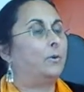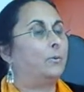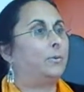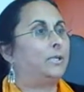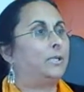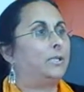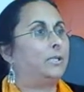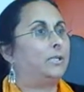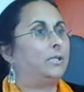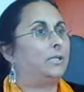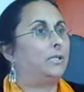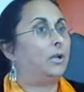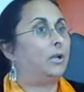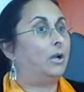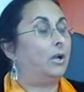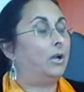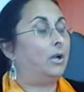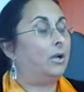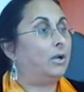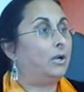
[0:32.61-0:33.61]
We
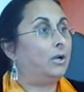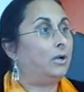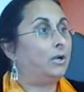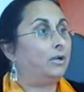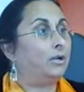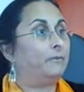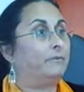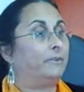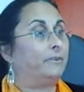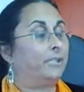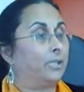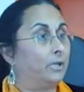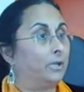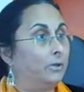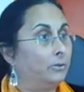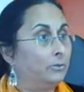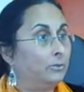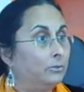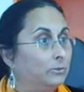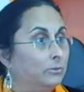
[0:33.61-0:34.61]
are a very
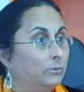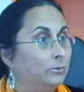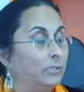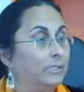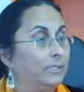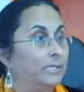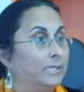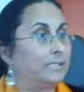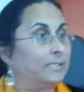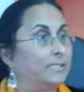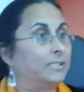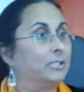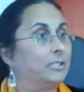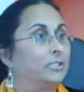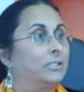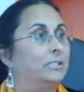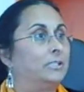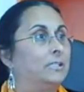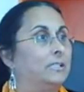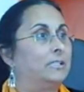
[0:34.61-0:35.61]
old
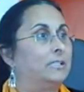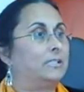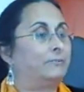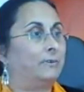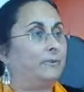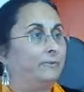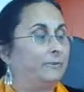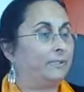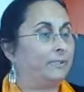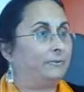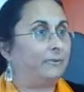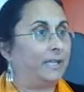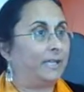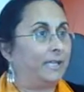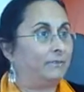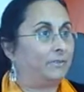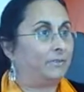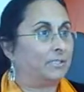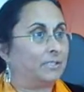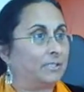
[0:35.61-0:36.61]
organization that is 55
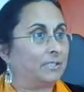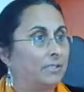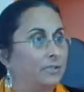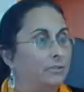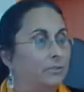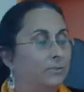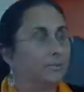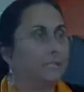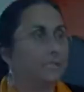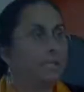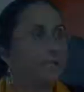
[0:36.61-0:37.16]
years old.